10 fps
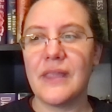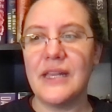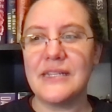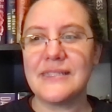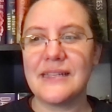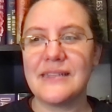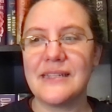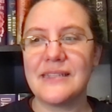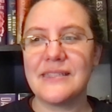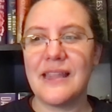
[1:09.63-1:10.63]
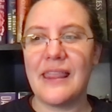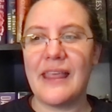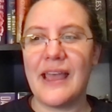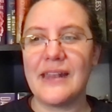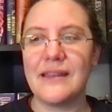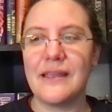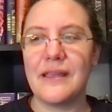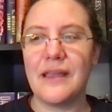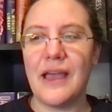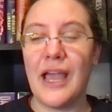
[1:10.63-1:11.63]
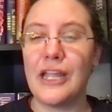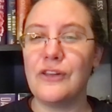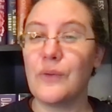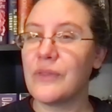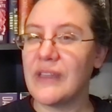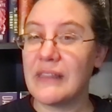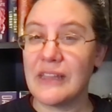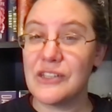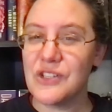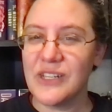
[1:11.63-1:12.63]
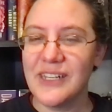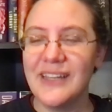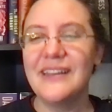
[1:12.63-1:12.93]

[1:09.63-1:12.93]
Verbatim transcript: in a sentence that I don't think they should.